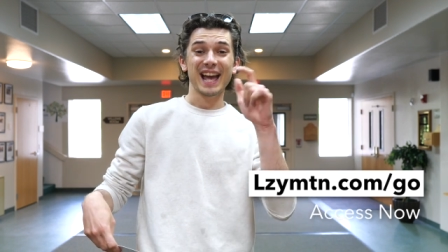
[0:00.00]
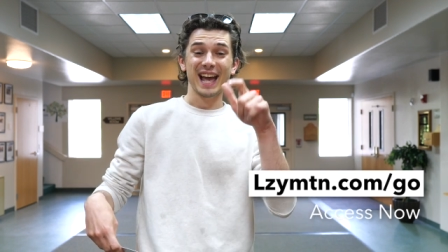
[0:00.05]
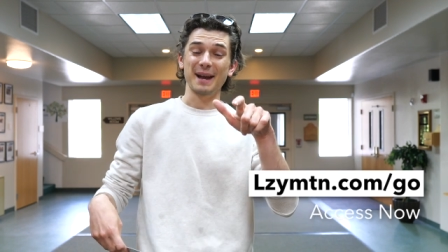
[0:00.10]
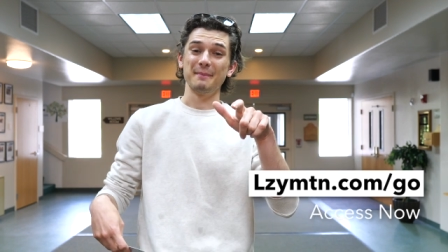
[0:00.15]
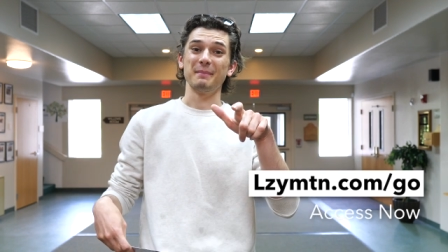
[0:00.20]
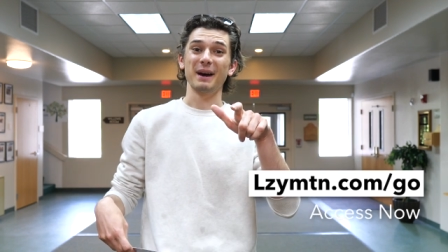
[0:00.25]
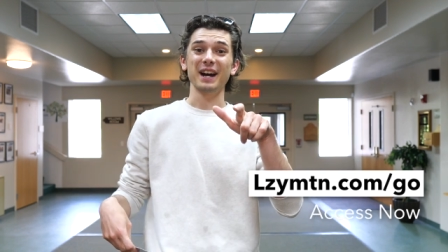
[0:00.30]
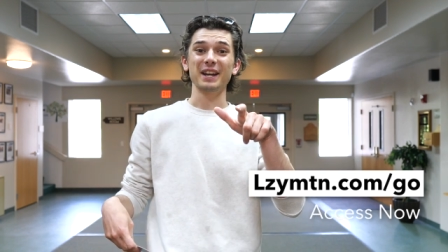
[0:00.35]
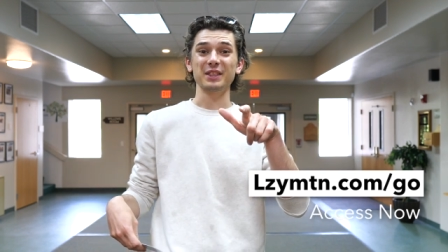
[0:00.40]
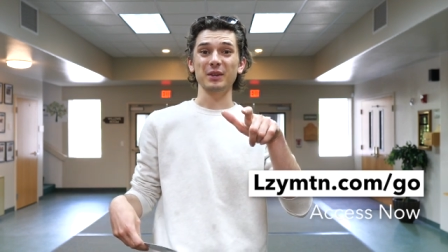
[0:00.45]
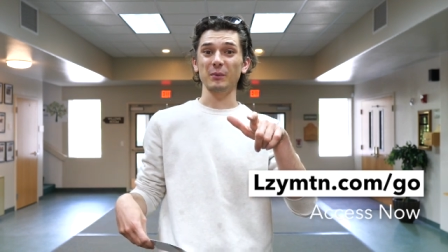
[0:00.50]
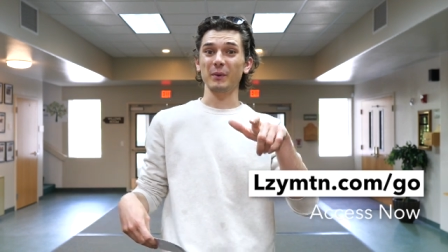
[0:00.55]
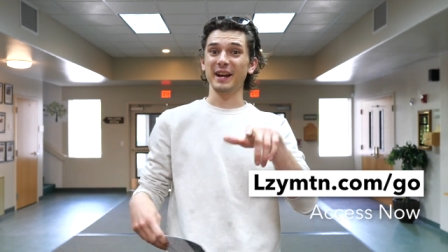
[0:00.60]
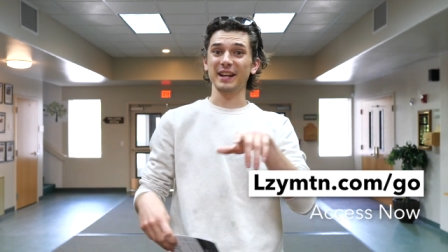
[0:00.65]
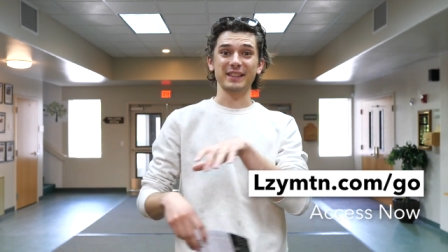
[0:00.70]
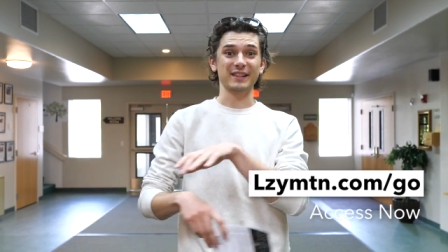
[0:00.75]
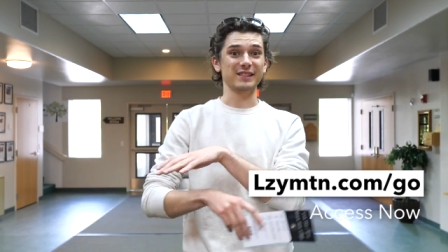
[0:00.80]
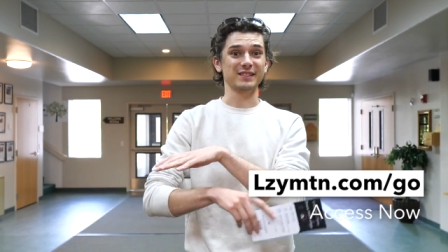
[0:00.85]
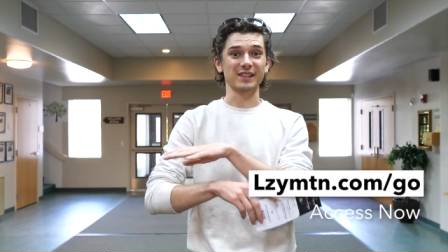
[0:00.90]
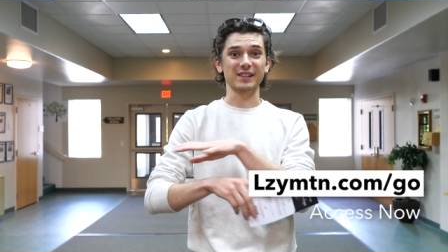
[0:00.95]
And by the way,
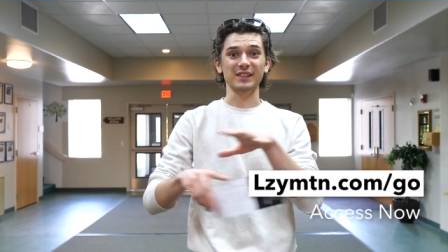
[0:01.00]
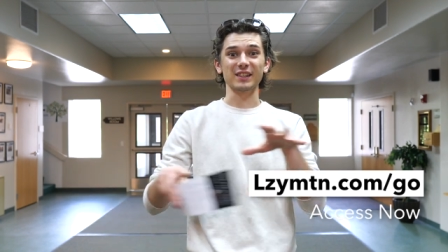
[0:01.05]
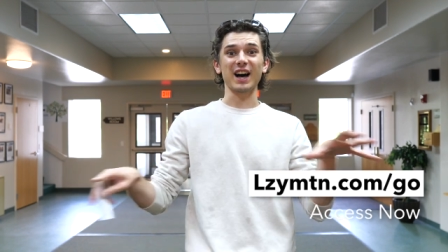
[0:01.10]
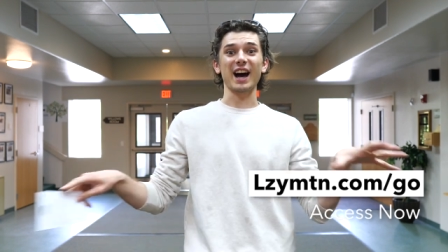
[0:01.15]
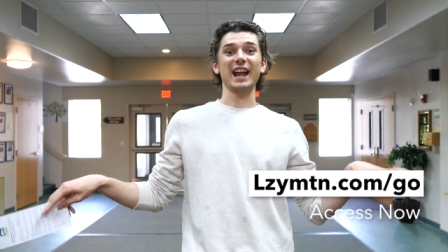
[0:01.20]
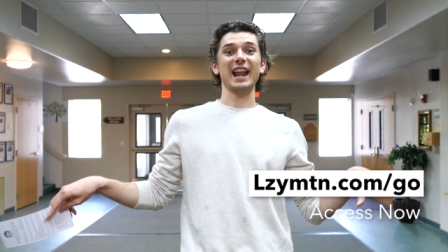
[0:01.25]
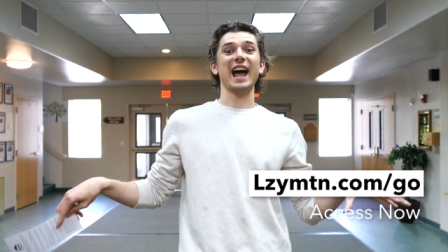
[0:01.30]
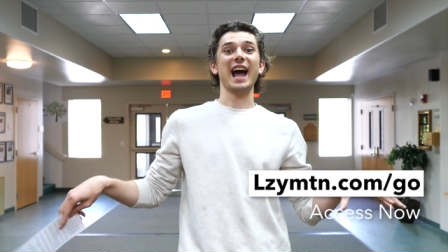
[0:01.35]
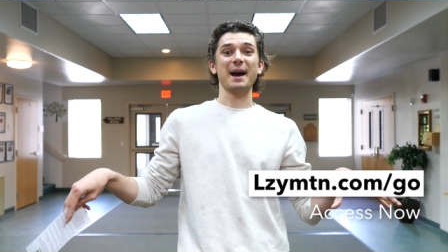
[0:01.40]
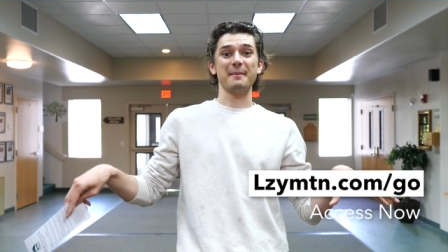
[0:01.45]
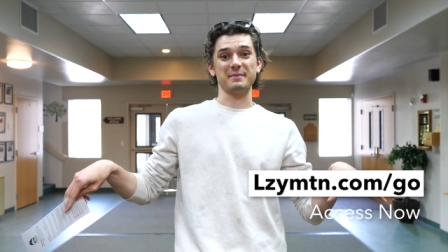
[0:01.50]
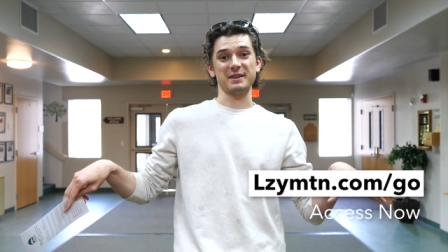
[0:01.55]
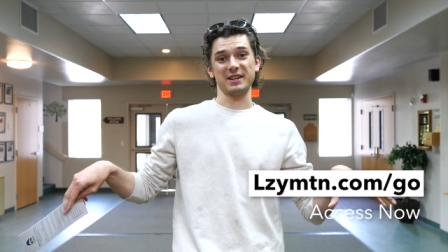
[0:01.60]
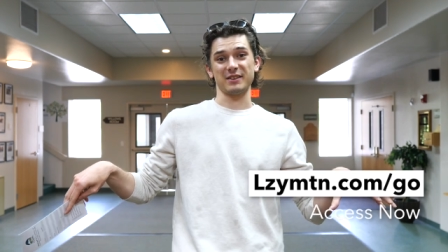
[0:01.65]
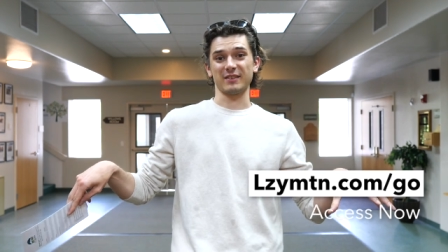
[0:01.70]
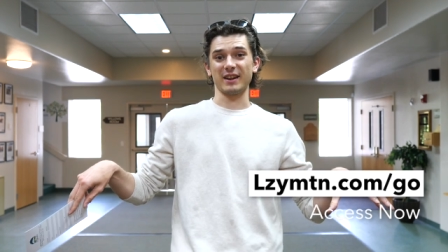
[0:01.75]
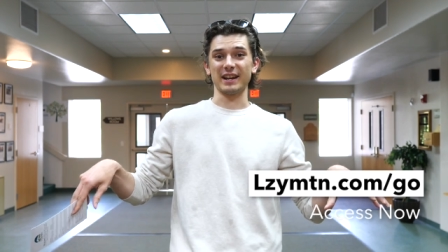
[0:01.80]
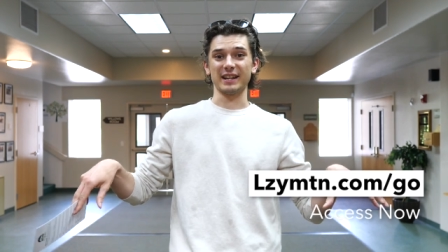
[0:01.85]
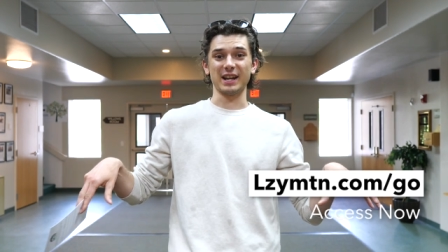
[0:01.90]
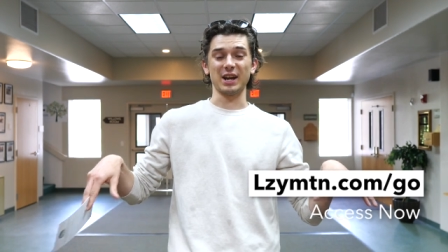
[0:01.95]
there's a lot
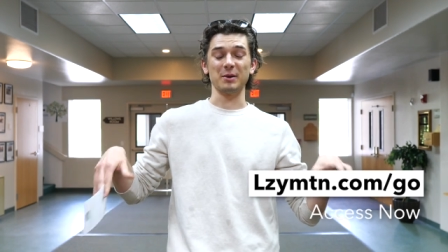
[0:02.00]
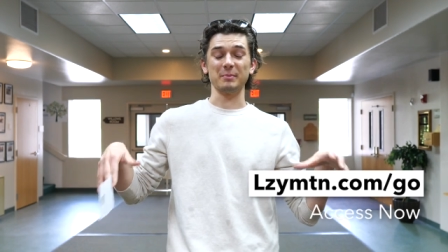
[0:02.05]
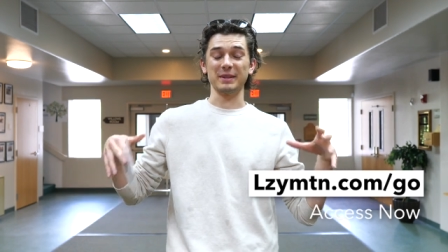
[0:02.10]
happening right now.